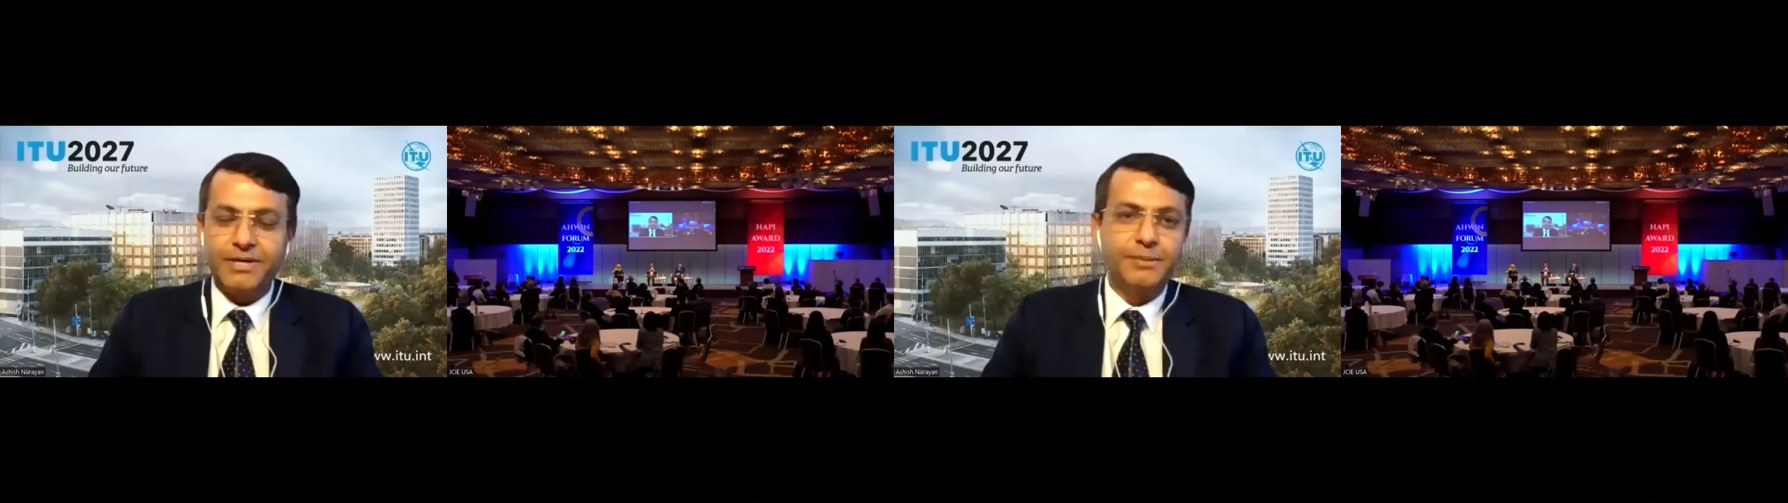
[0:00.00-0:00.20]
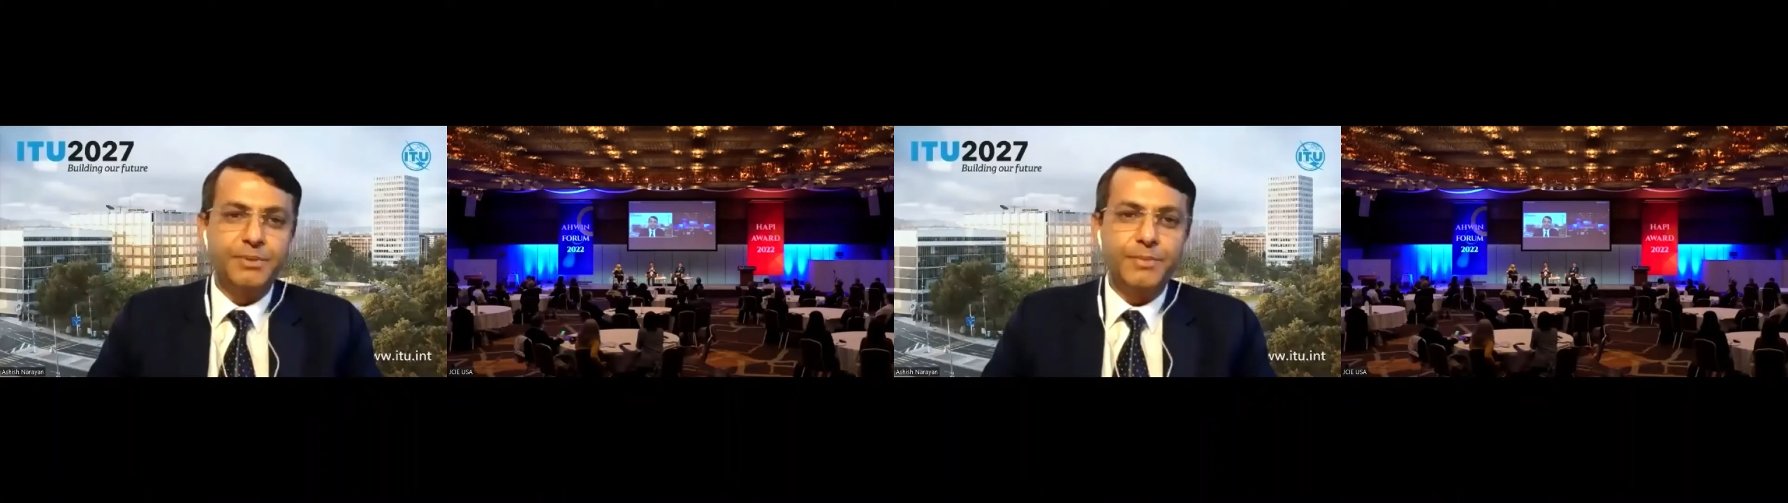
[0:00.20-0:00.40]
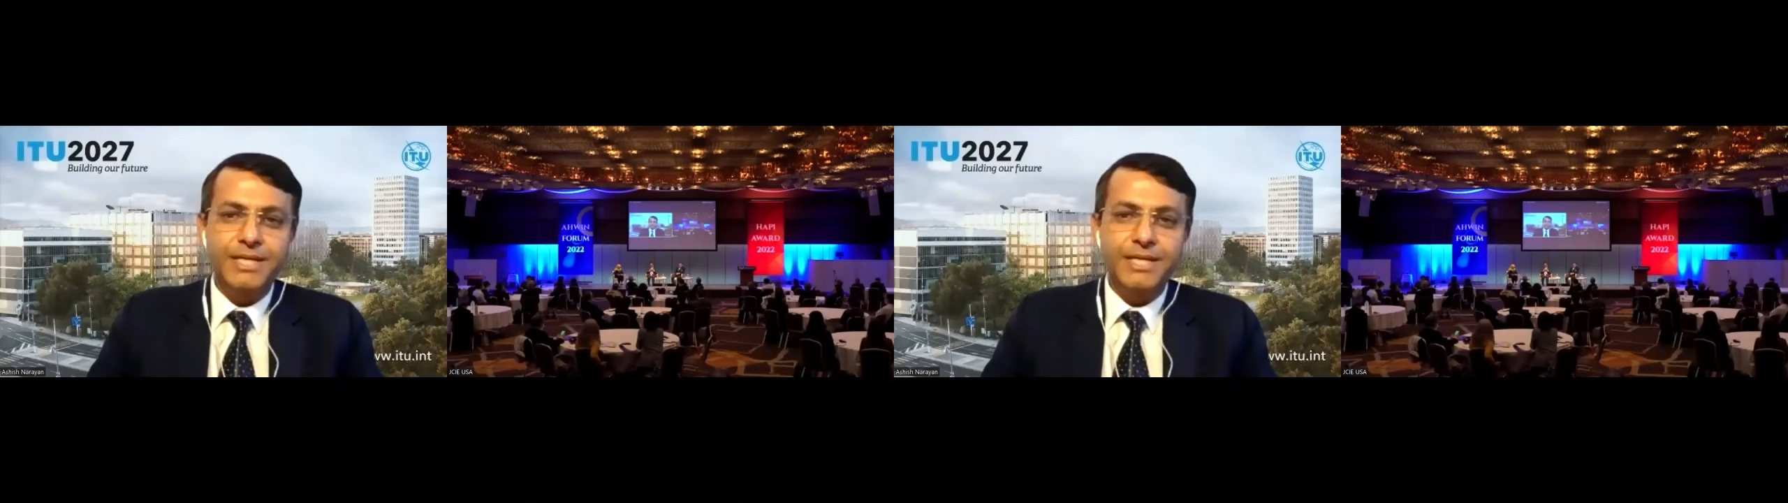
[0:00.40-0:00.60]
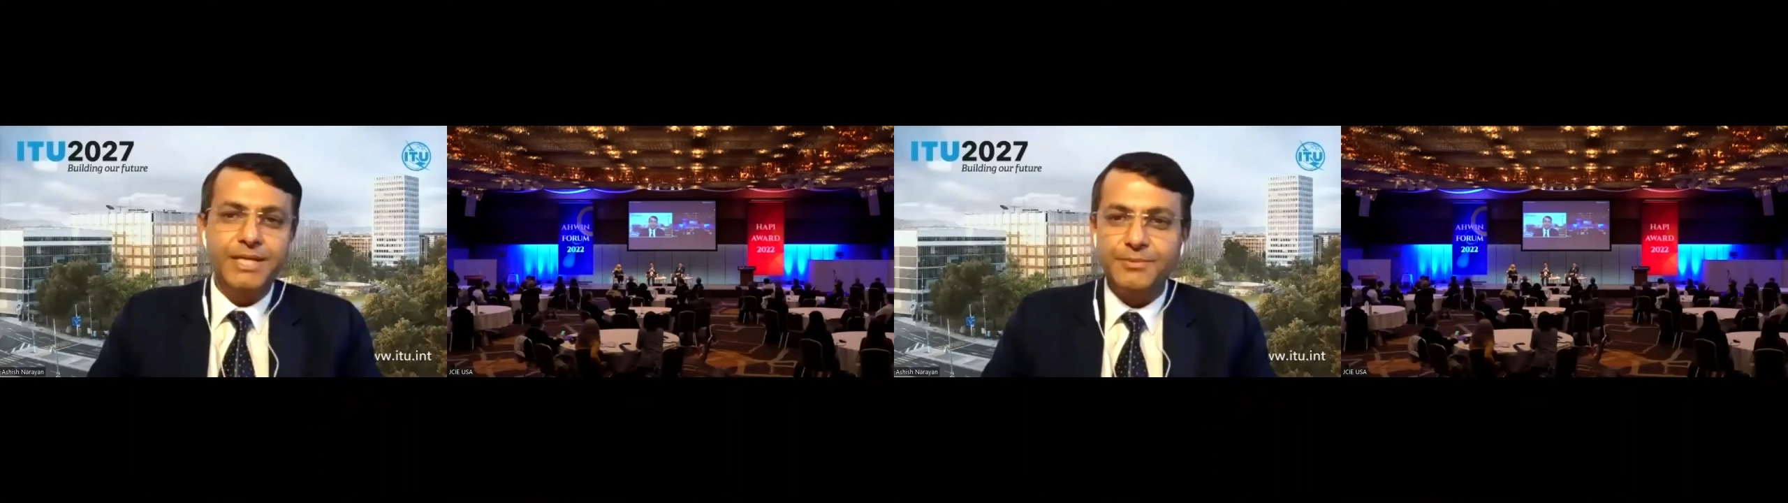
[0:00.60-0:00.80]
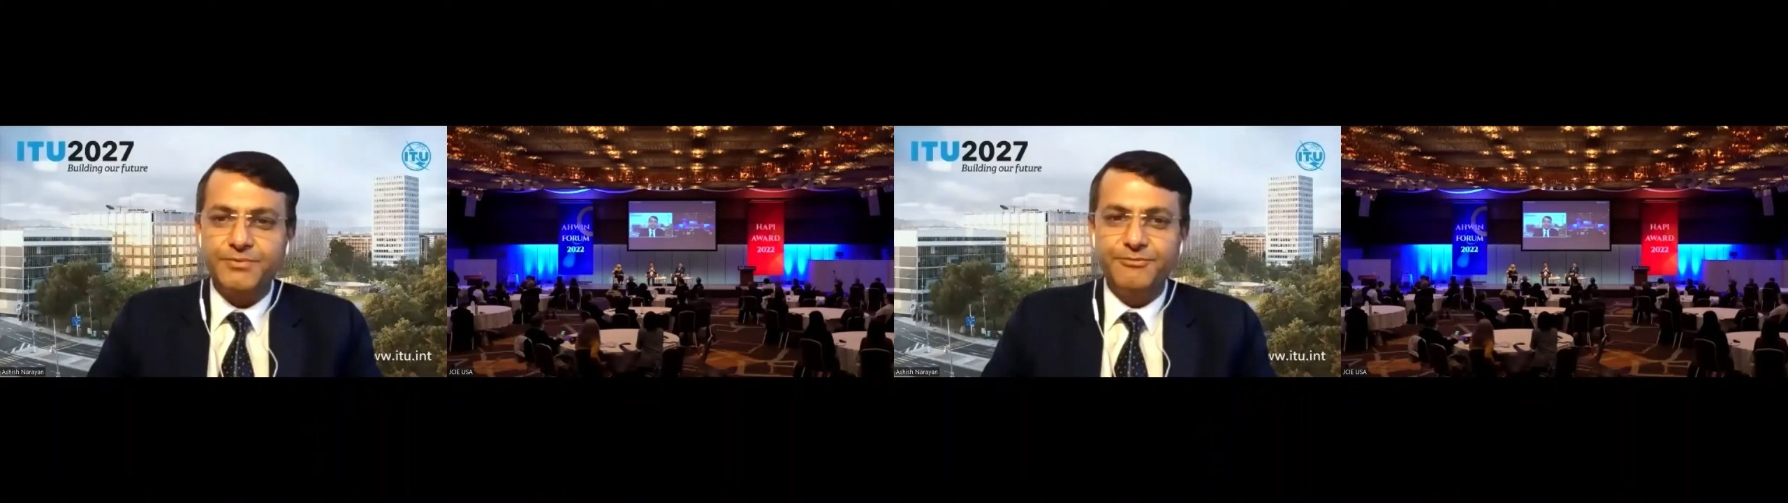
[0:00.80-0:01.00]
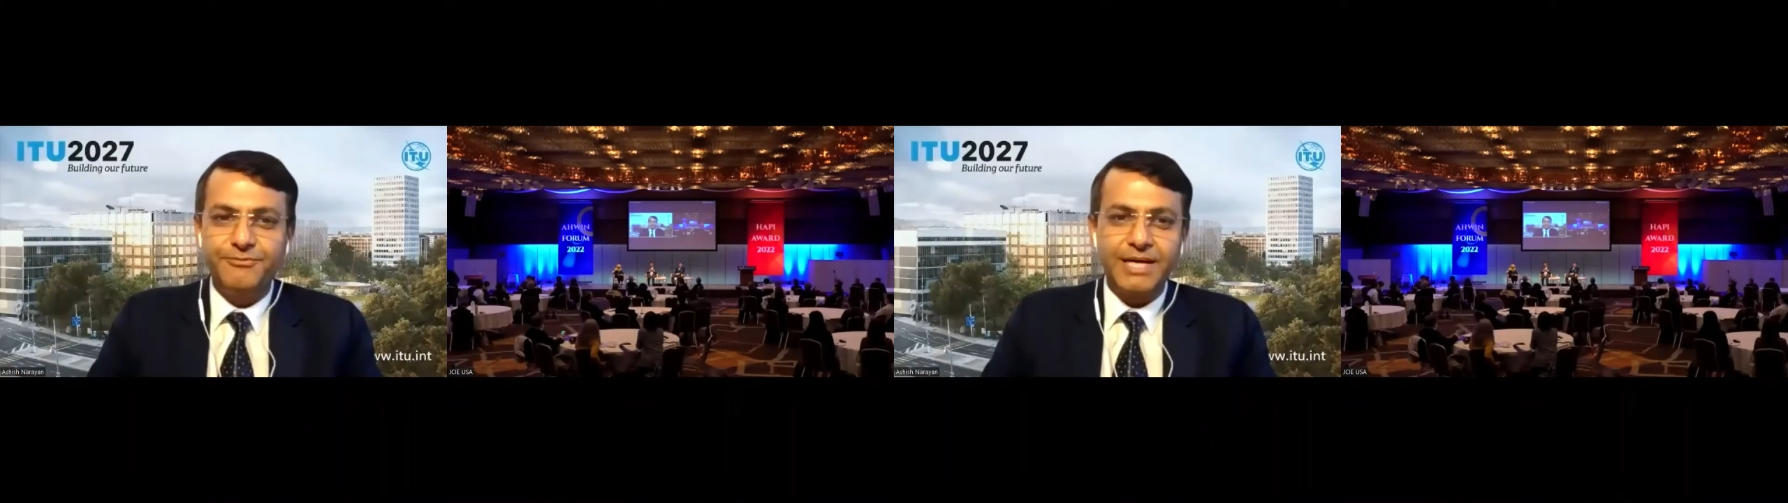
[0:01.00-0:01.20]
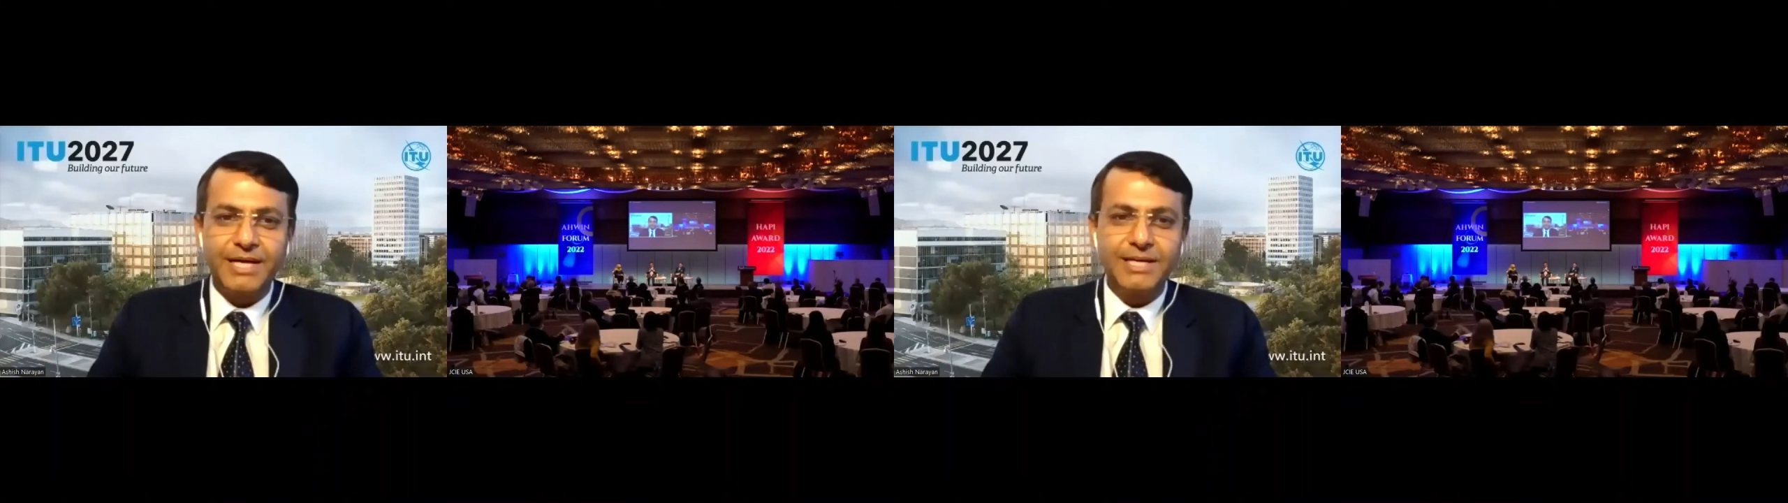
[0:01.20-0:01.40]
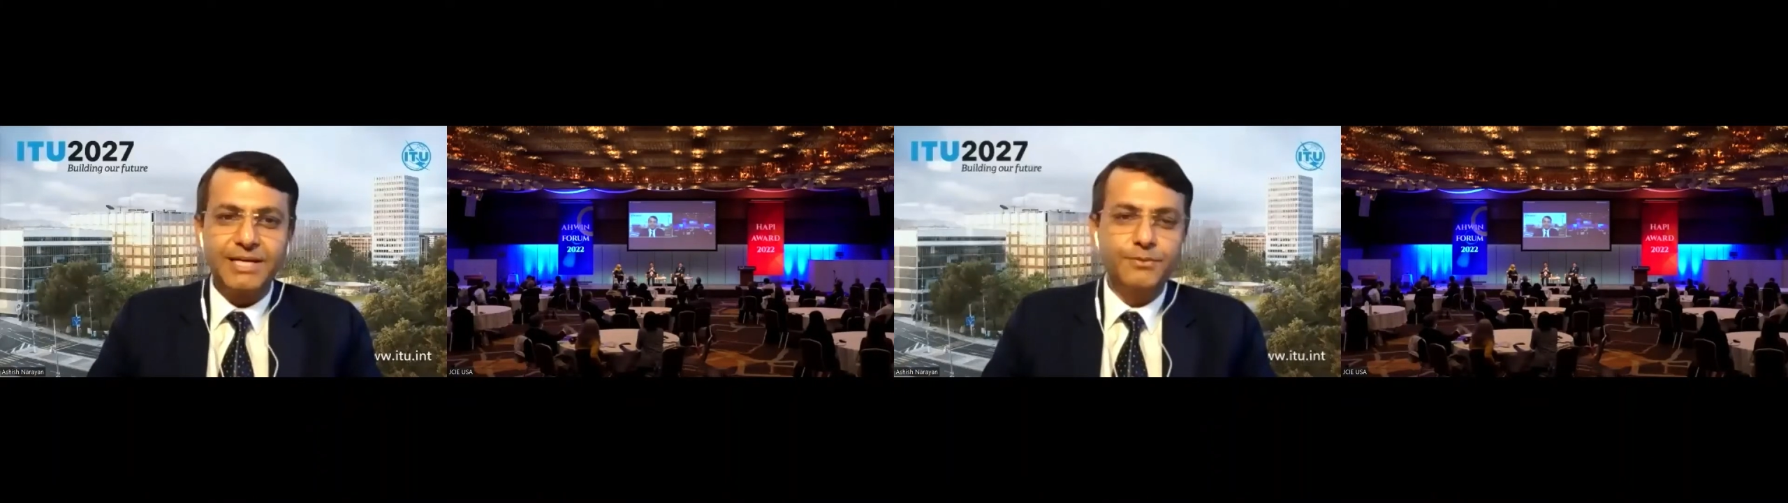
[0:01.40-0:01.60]
I mean, many times we
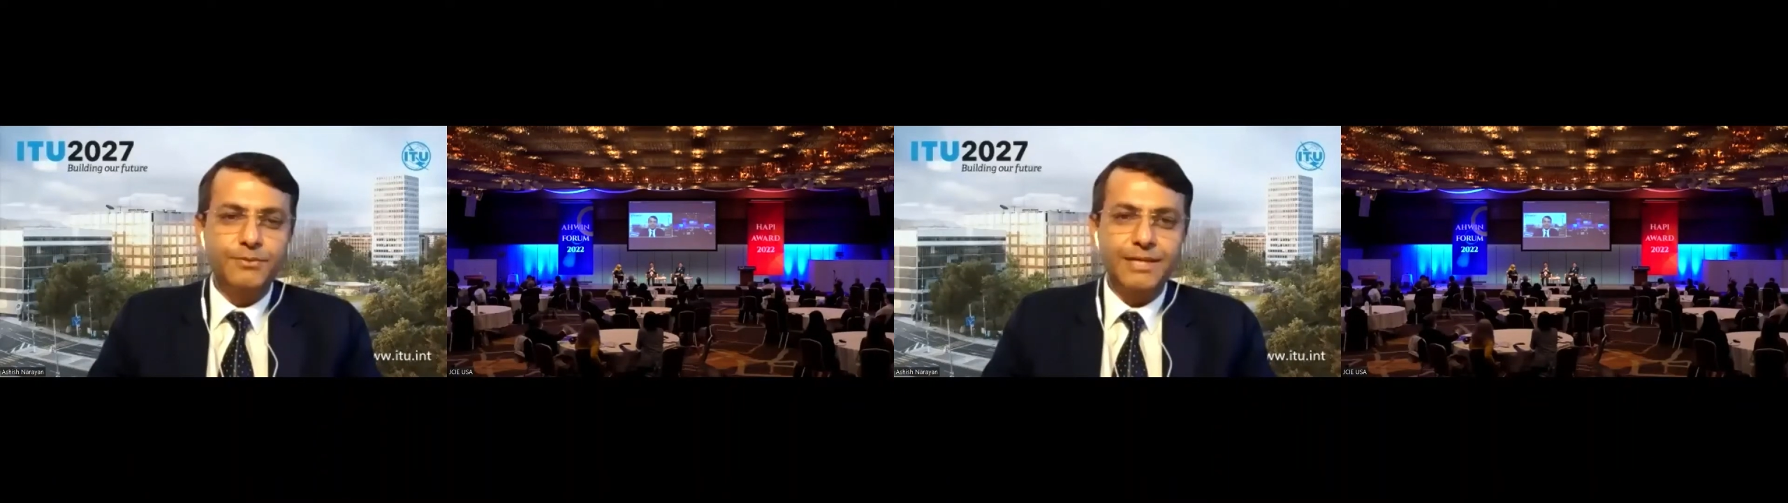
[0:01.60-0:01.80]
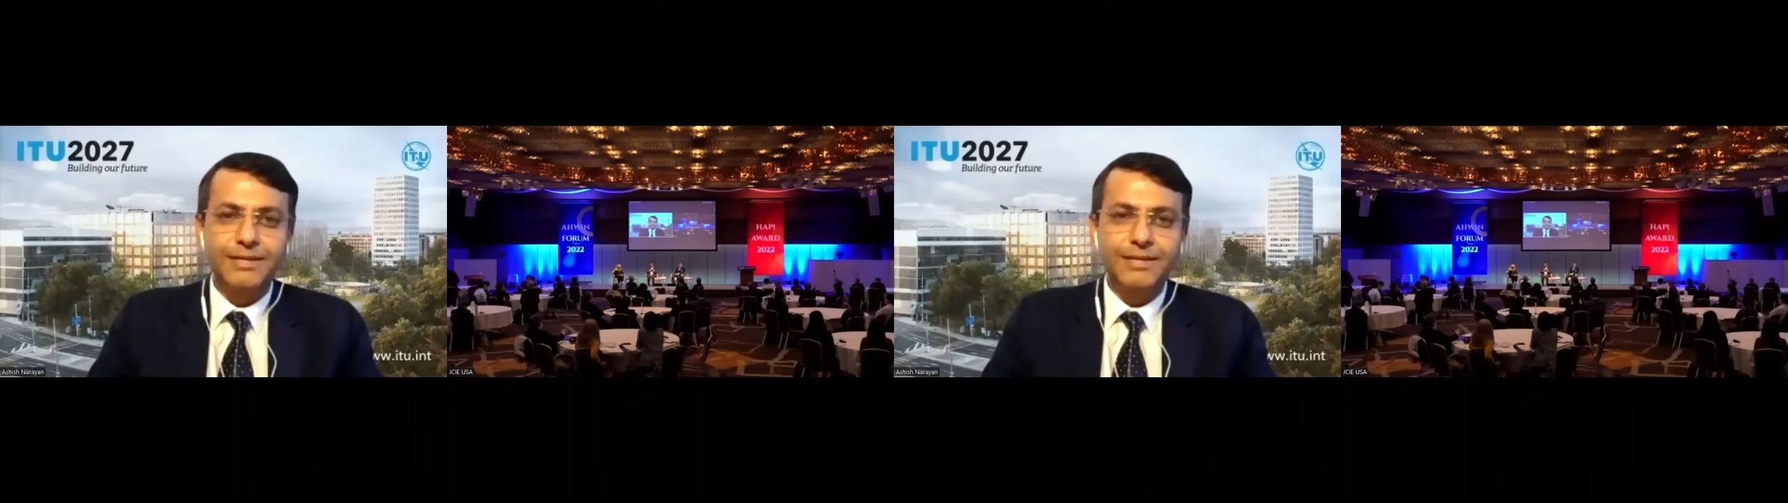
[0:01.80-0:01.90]
find out that